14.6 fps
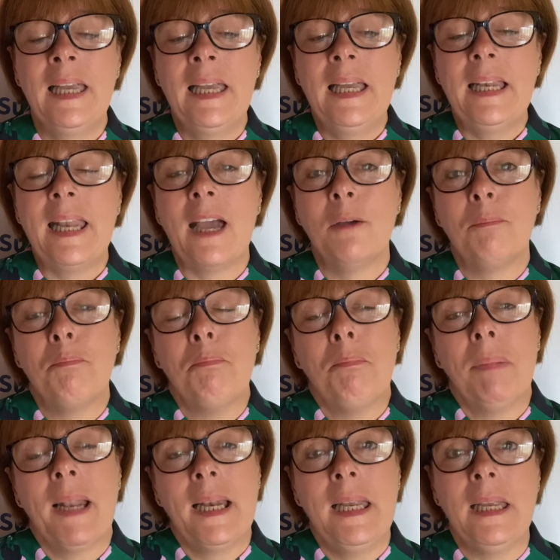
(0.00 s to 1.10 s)
Now,
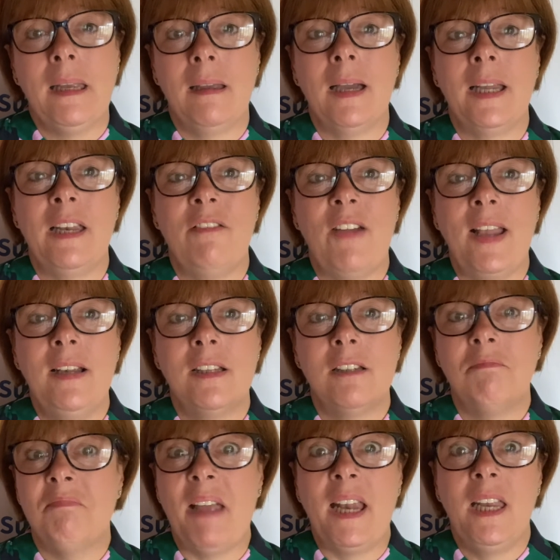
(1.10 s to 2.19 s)
planning an event,
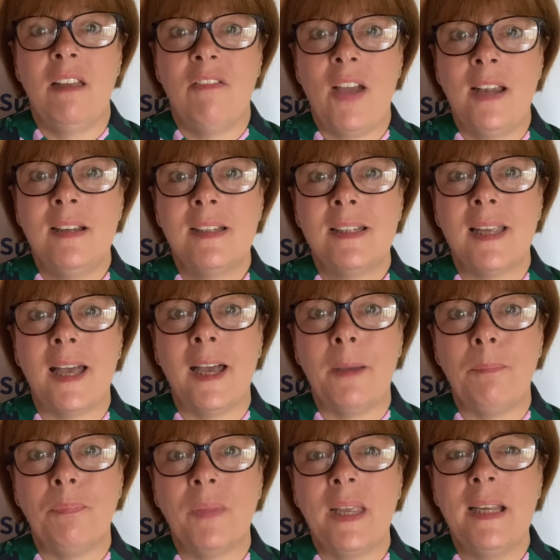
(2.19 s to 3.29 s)
any event,
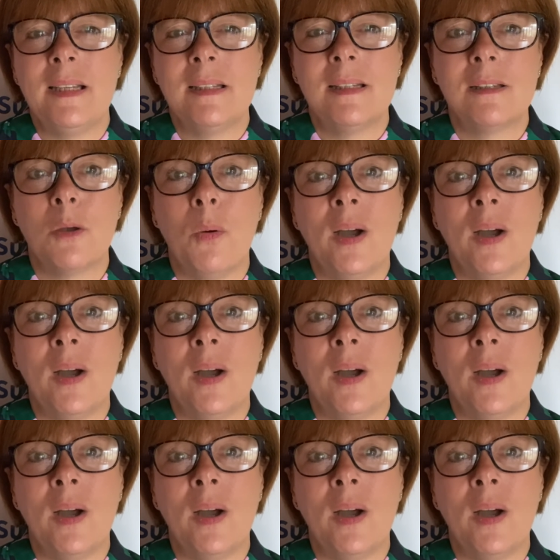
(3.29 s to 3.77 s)
is quite a